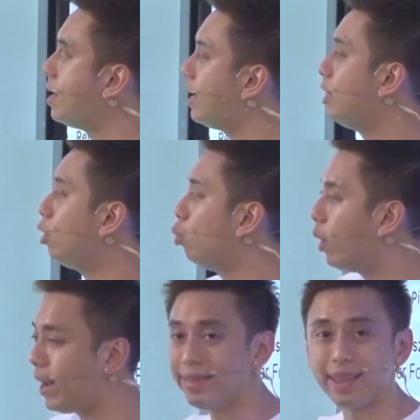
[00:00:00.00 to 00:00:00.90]
in the
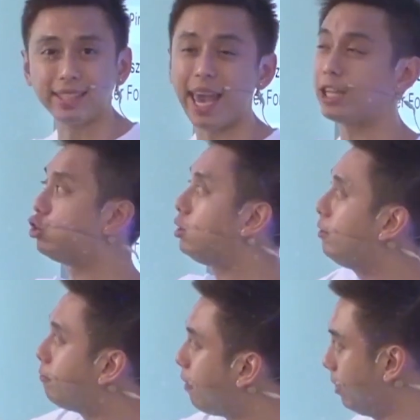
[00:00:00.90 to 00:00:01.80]
way that's actually
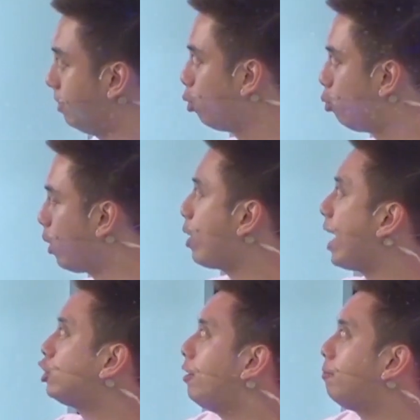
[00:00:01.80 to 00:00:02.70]
fun, where you
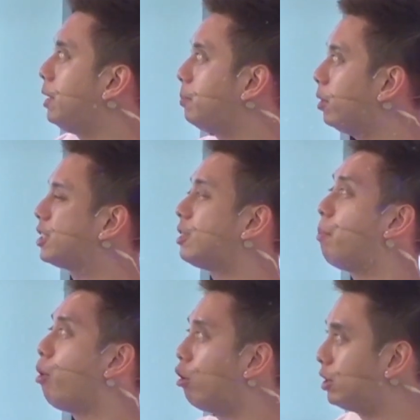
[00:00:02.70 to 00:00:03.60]
actually have people
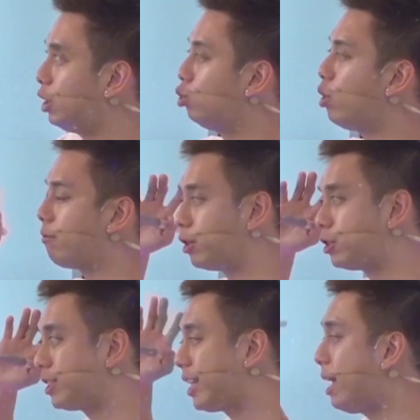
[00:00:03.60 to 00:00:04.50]
supporting you who have the
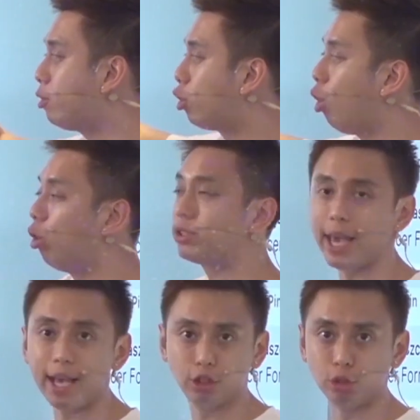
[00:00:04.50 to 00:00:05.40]
same goals
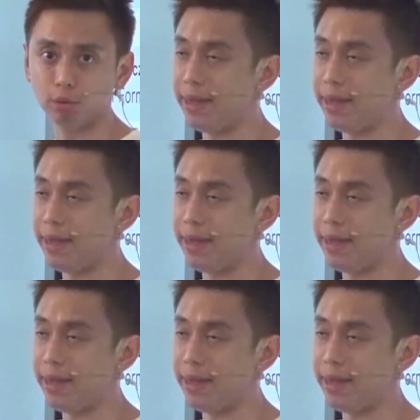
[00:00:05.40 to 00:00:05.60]
as you.